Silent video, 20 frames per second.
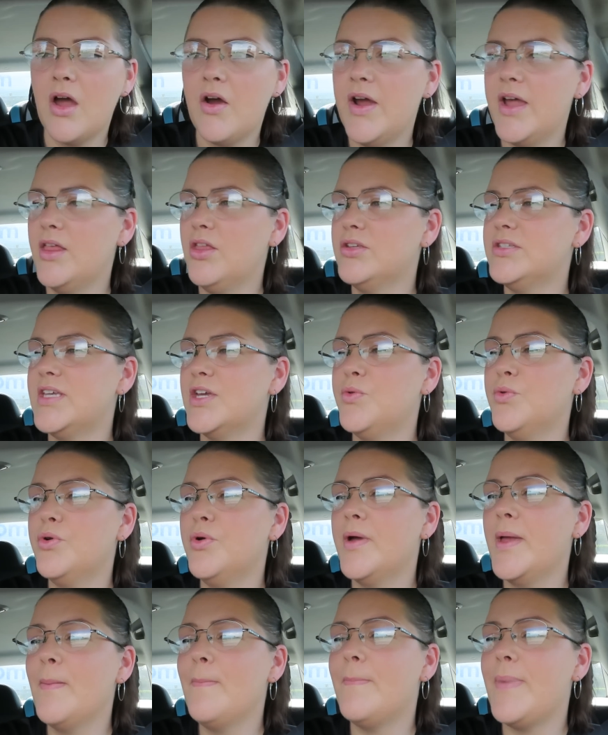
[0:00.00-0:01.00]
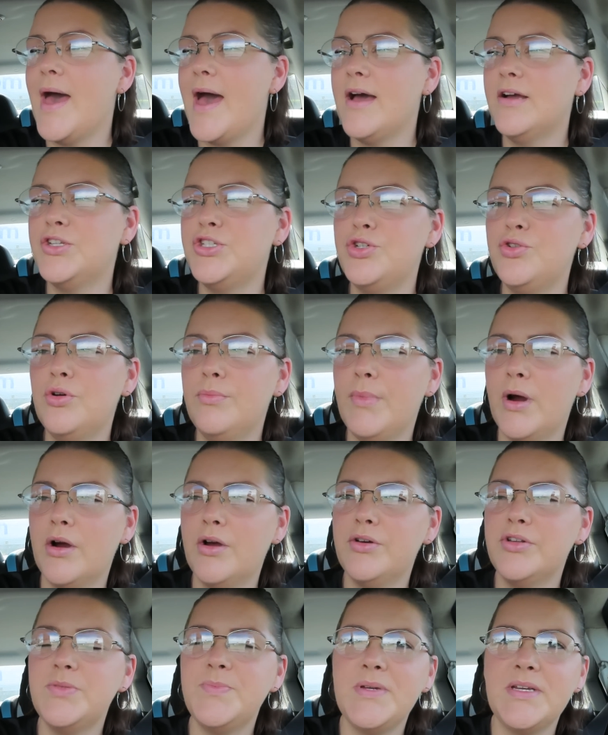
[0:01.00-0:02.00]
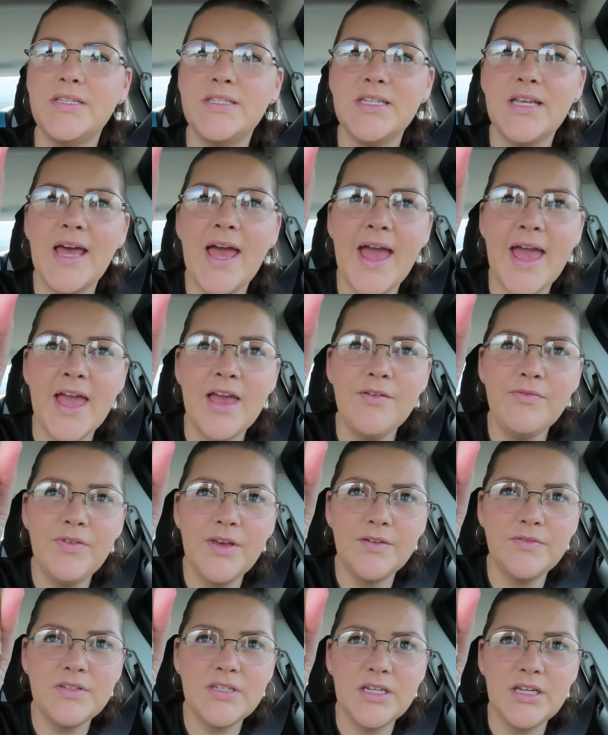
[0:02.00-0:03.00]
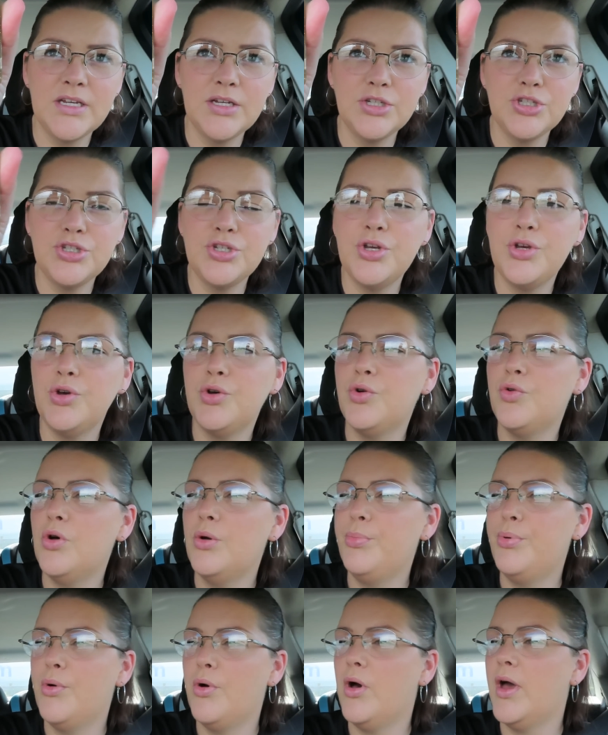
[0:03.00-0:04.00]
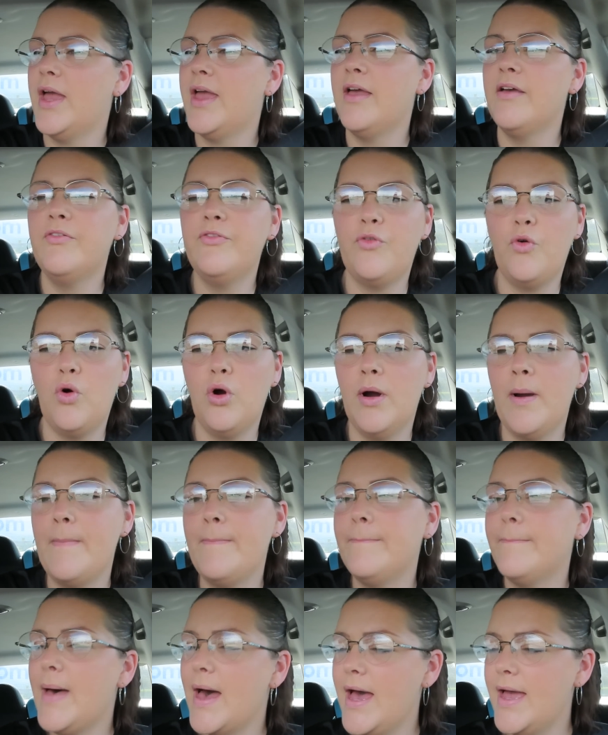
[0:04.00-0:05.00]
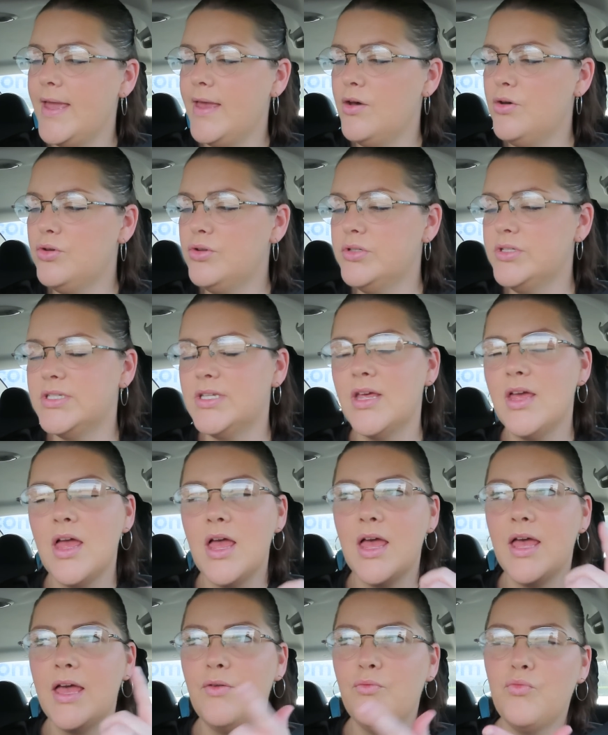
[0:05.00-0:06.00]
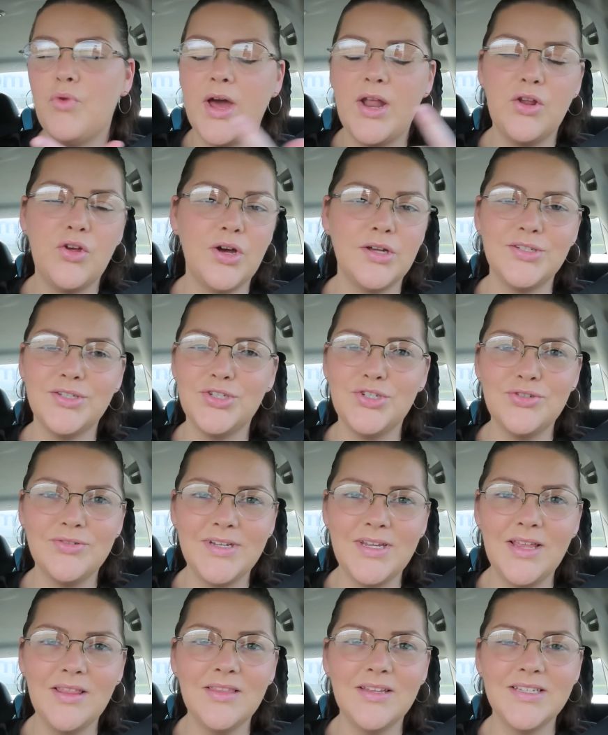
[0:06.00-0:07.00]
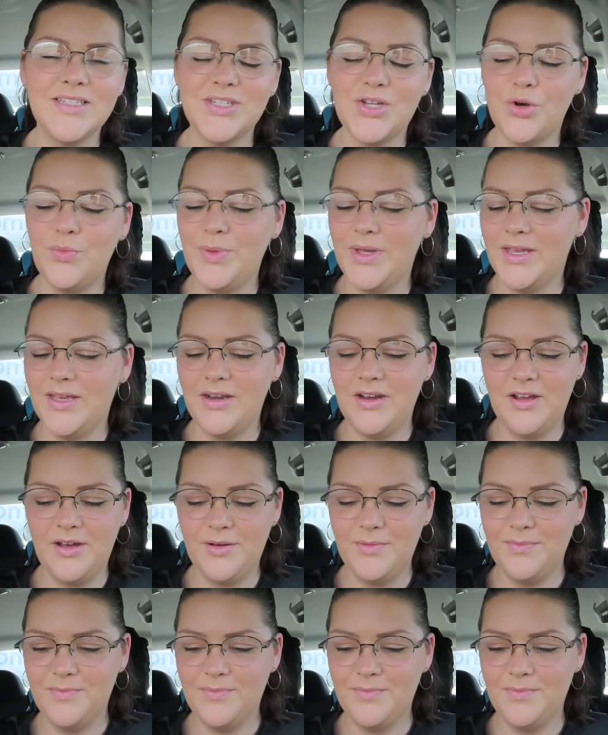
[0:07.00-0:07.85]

All right, looks like we're going back to Marco's Pizza, 852.4 miles, right across the street. Let's go pick it up.